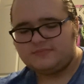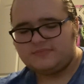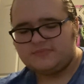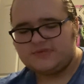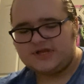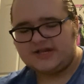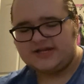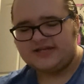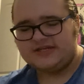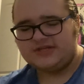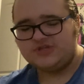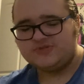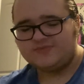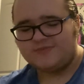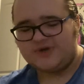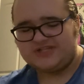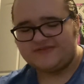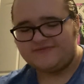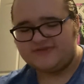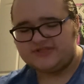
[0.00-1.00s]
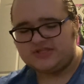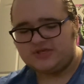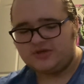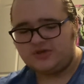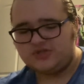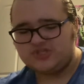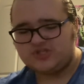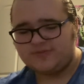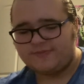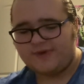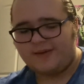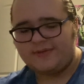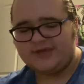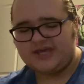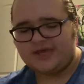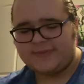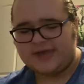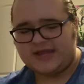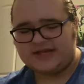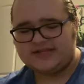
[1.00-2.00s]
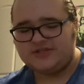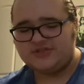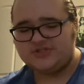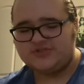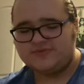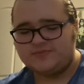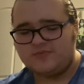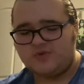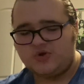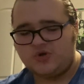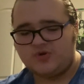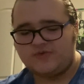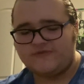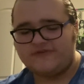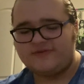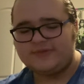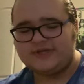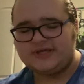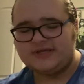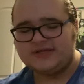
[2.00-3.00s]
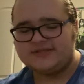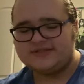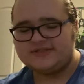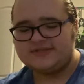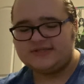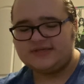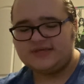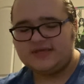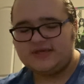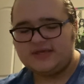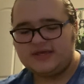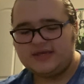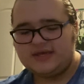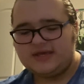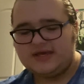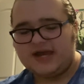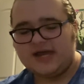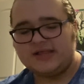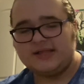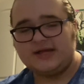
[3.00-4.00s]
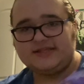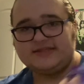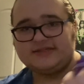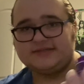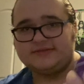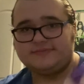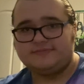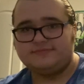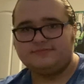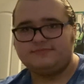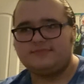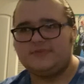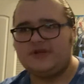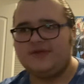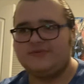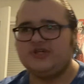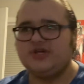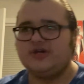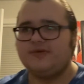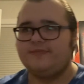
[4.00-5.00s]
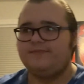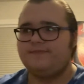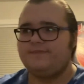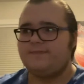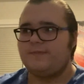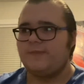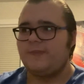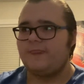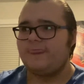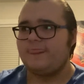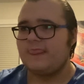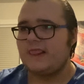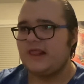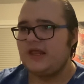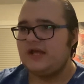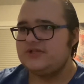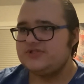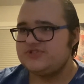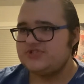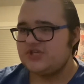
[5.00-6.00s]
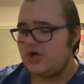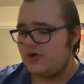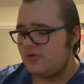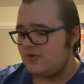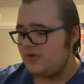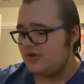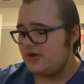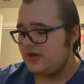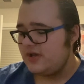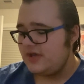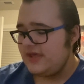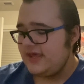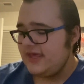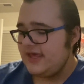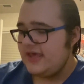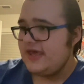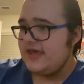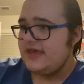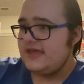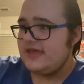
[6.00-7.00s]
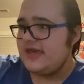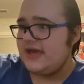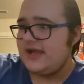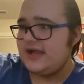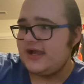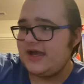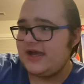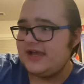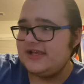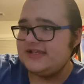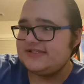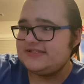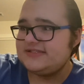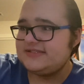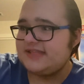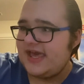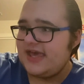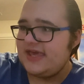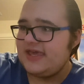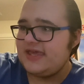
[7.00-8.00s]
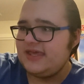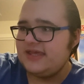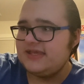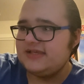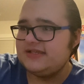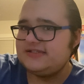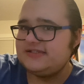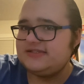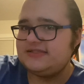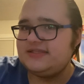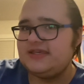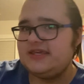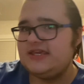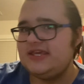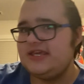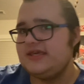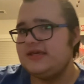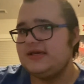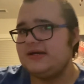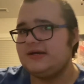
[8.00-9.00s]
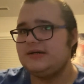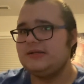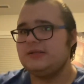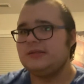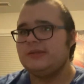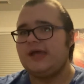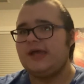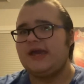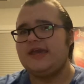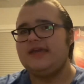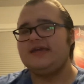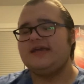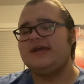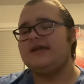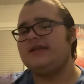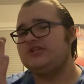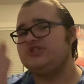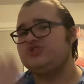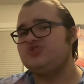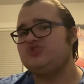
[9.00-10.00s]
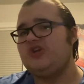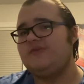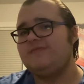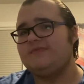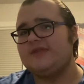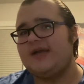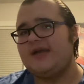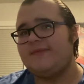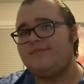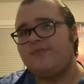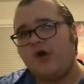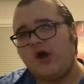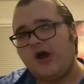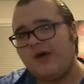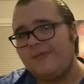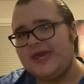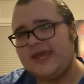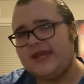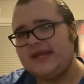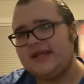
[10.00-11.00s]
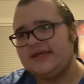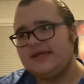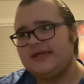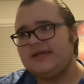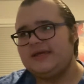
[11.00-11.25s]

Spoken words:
I didn't use much of it, though, so I'll probably get back to using more of it because I liked it. And it was good. So, yeah, guys, that is the light and extreme light pomade